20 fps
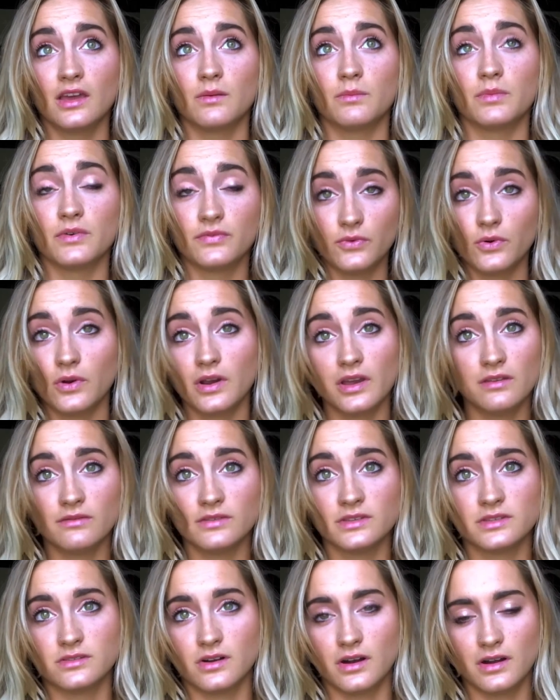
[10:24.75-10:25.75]
before I
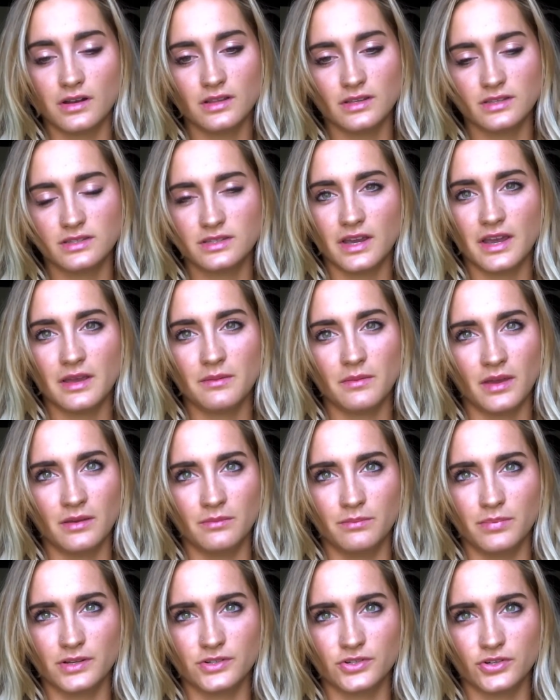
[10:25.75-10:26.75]
even started this diet,
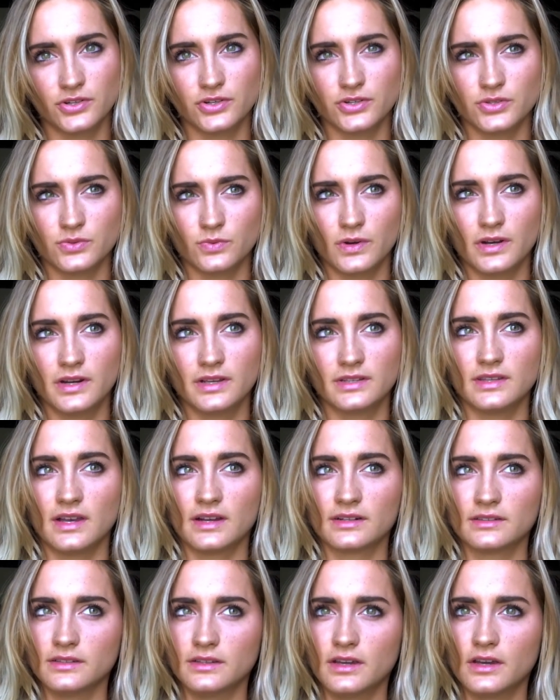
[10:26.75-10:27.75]
my blood sugars weren't
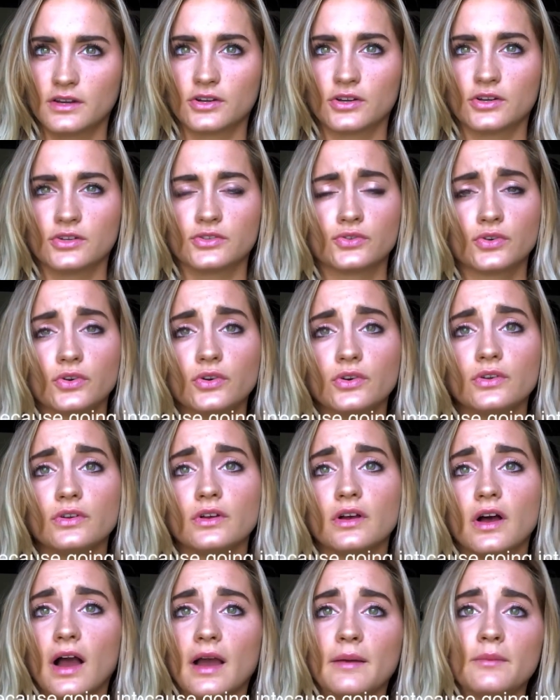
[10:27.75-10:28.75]
exactly under
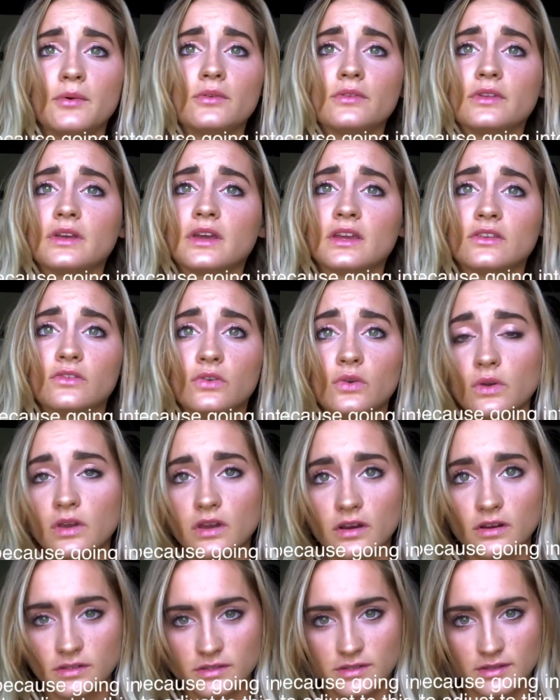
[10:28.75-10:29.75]
control. I'm only 2
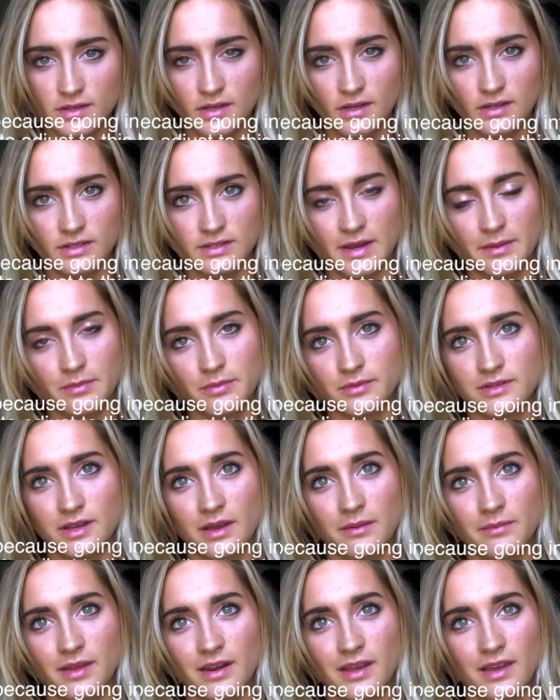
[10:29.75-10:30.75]
years type 1
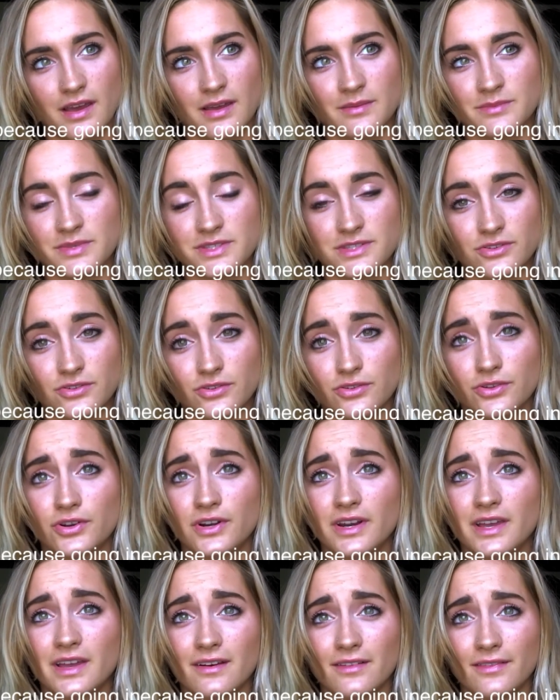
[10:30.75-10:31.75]
diabetic. I'm still
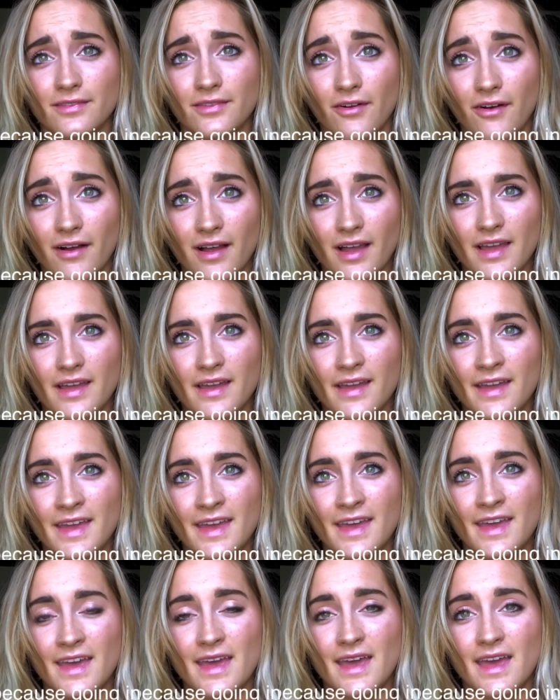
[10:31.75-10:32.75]
learning a lot.
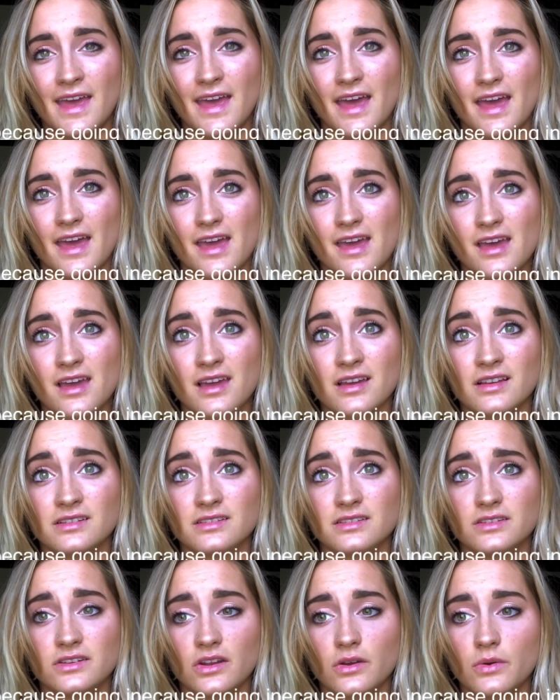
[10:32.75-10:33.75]

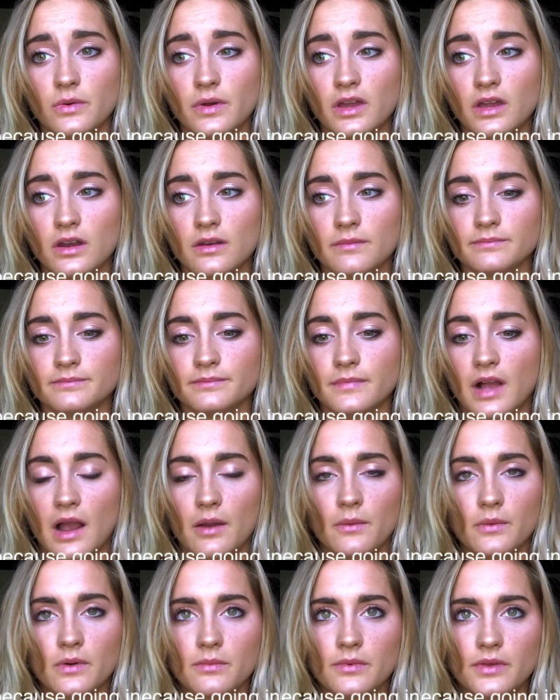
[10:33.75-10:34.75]
And you know what?
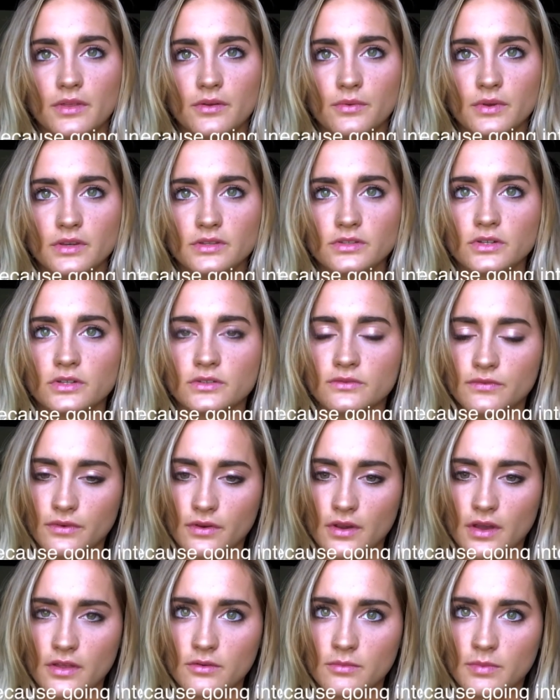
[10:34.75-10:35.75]
I want to be the resource
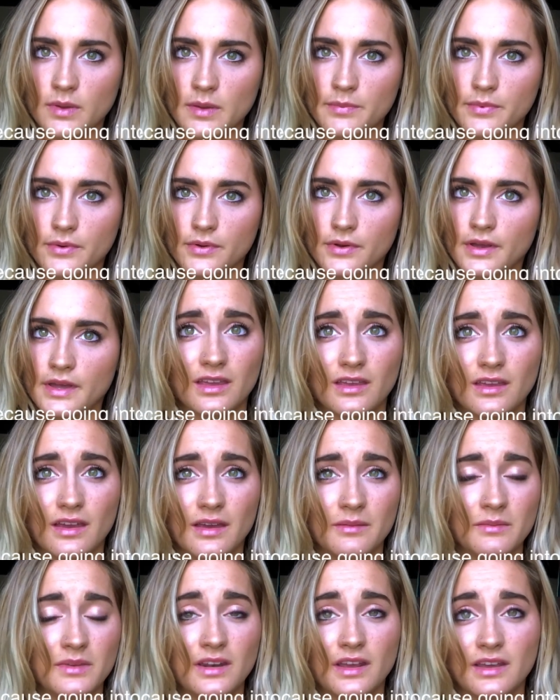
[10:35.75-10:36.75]
for other people. And
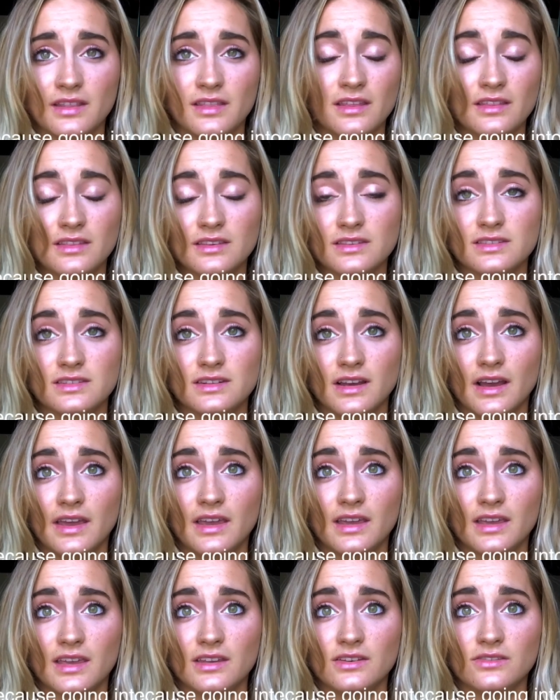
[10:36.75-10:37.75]
I mean, I think this
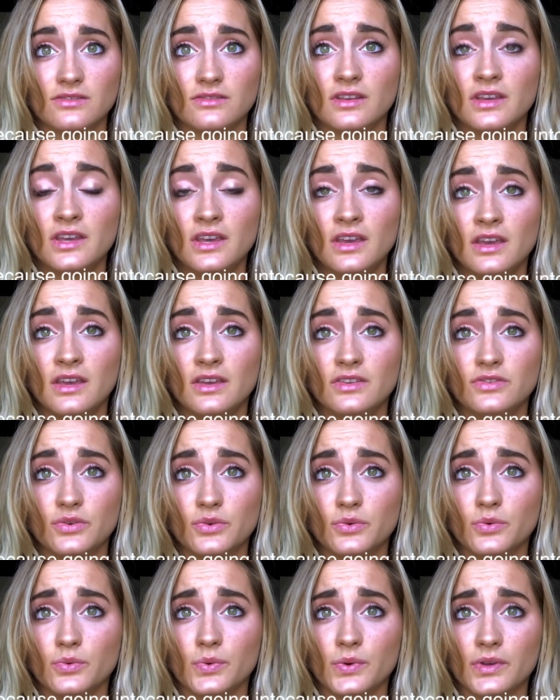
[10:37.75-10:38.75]
diet can
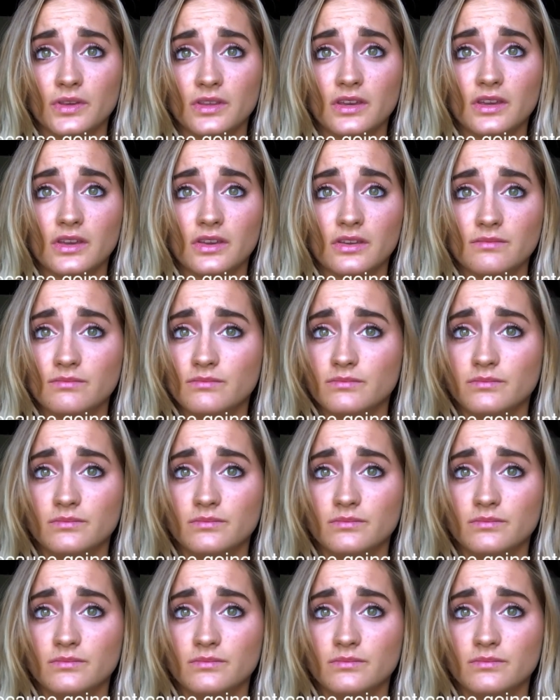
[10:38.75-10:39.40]
do really